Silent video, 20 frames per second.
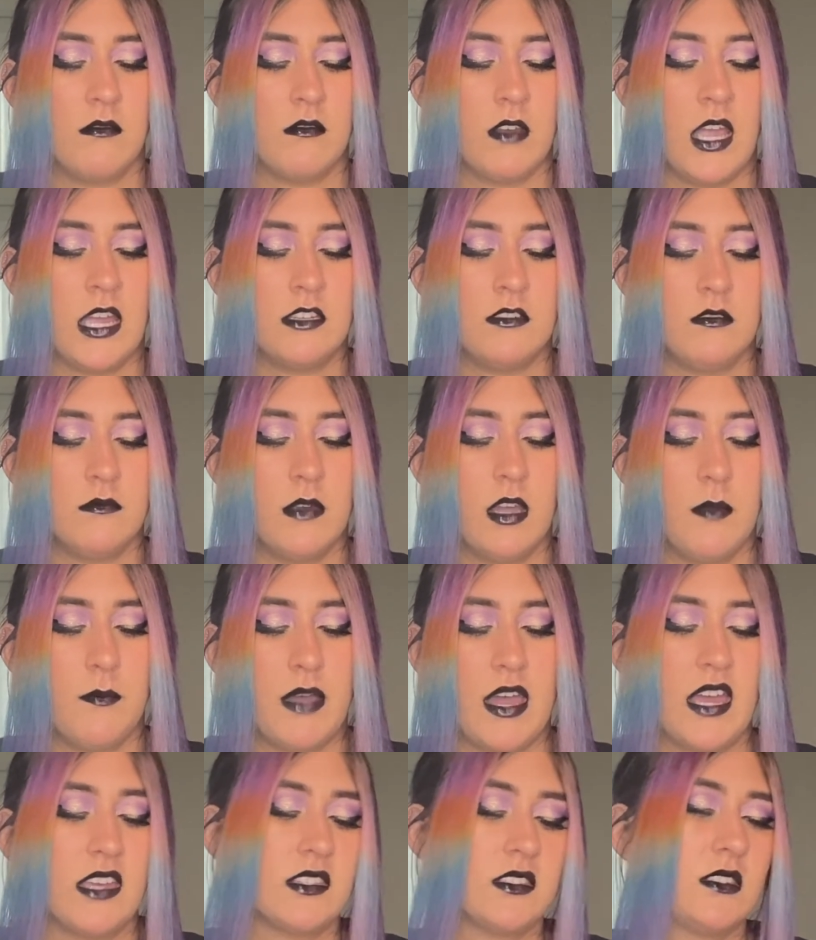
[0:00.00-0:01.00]
I do my
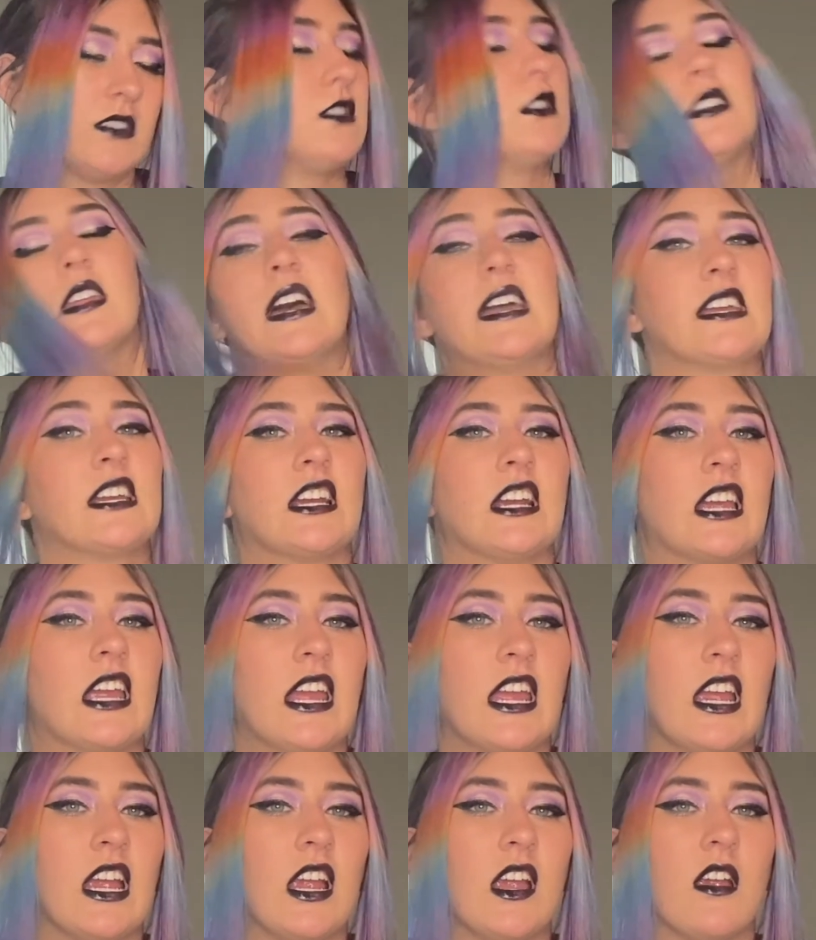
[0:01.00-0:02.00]
best to dye her
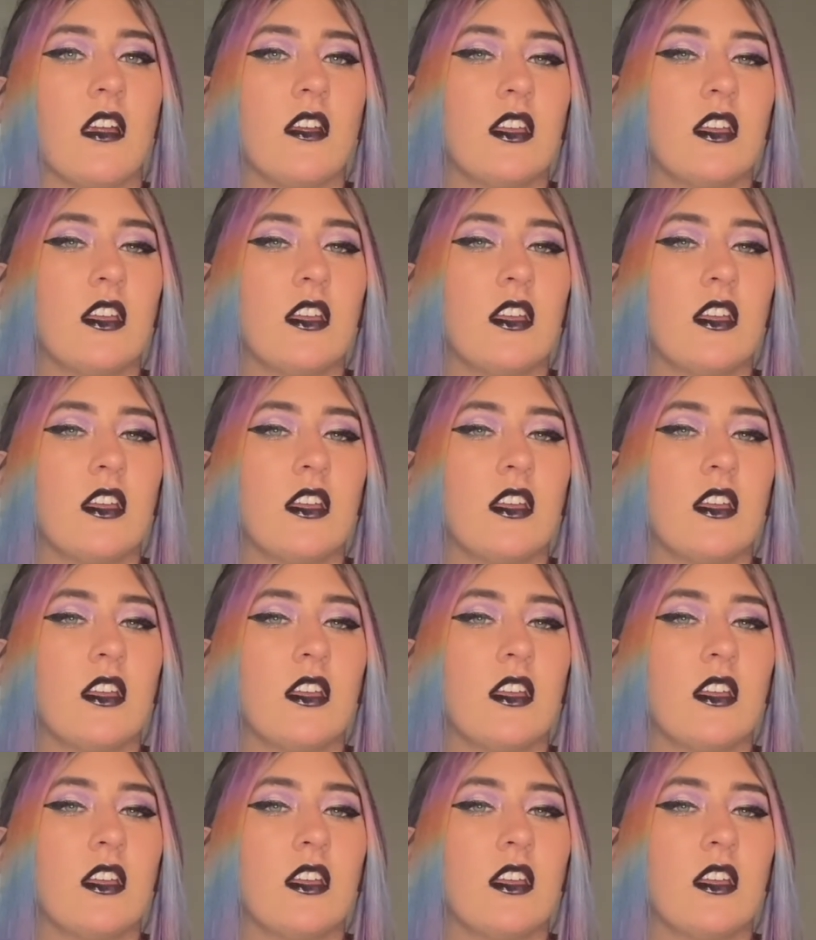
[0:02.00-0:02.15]
hair,